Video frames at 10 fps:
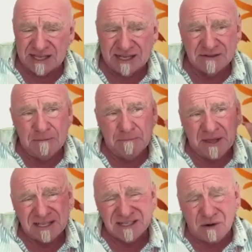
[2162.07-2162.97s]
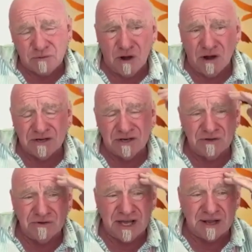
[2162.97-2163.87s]
of things. That's not wrong to
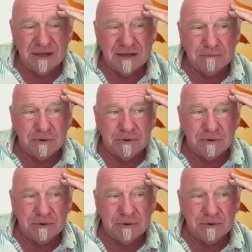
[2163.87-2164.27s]
do that.